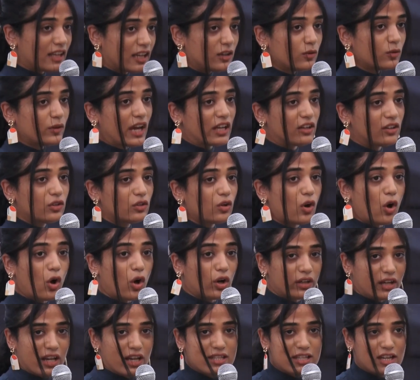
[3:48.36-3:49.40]
then you get into
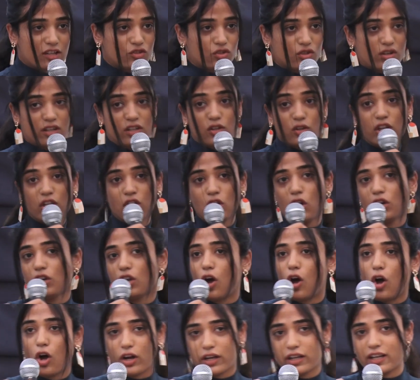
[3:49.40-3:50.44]
organization, and you
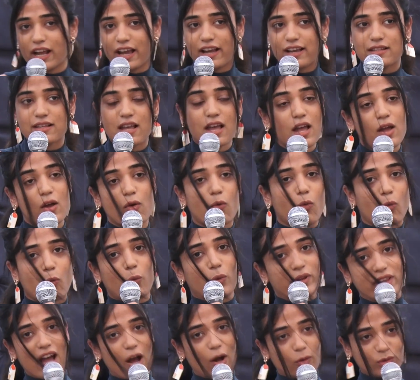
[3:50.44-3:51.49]
cannot organize
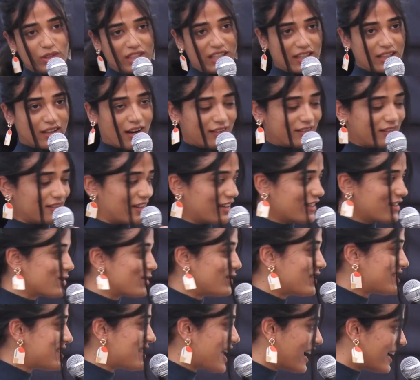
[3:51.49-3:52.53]
without decluttering. So
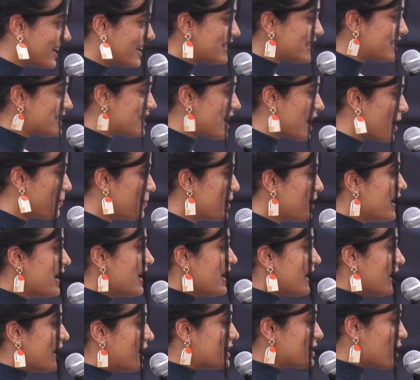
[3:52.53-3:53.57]
the second step
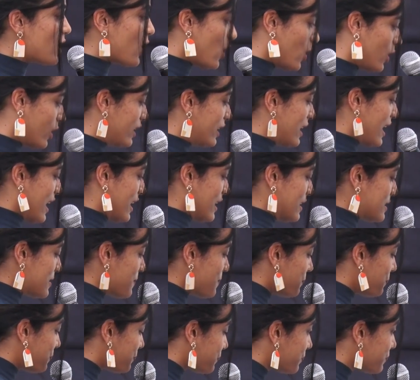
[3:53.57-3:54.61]
is organize.
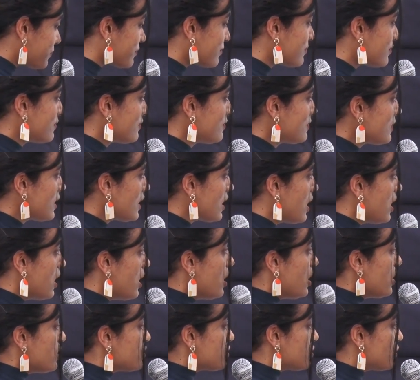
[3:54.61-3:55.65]

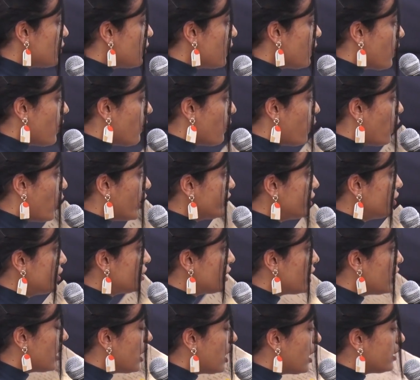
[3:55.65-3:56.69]
So
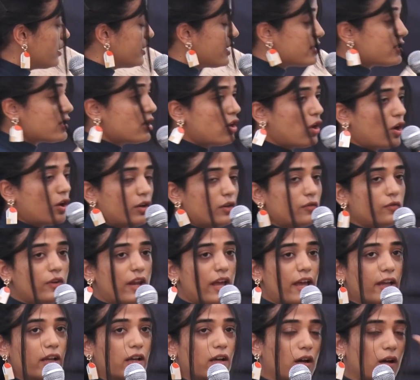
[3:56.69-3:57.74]
there's a lot of
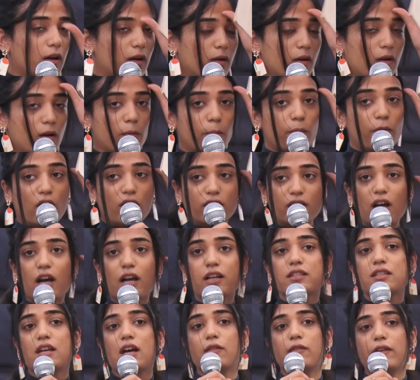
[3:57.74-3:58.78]
like
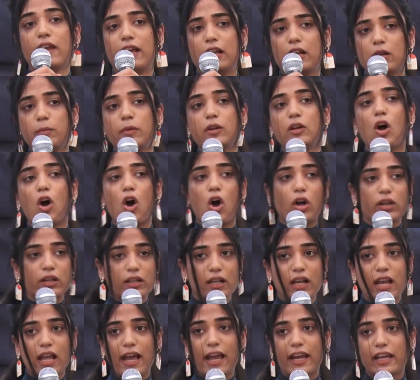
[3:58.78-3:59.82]
products available
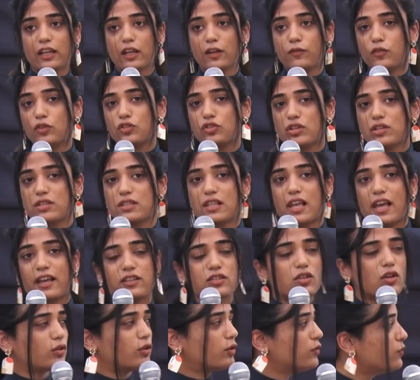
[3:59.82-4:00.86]
online. If you just like
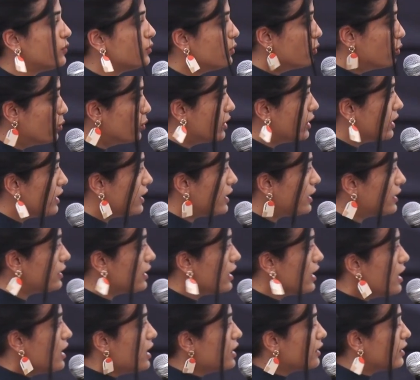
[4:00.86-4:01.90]
sort of Google it,
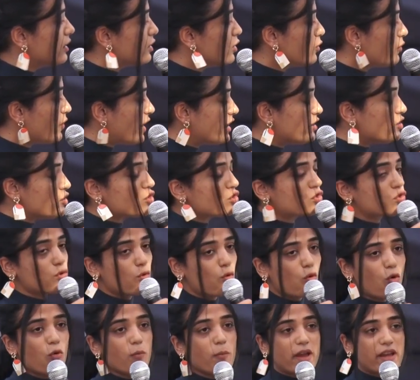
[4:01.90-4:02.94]
you'll find
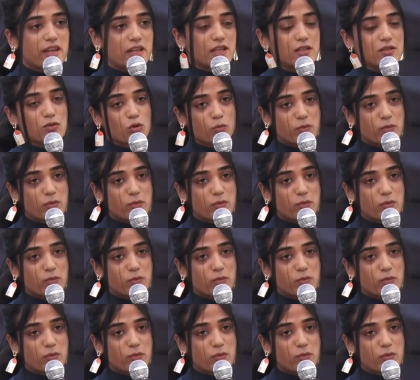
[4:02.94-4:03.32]
so many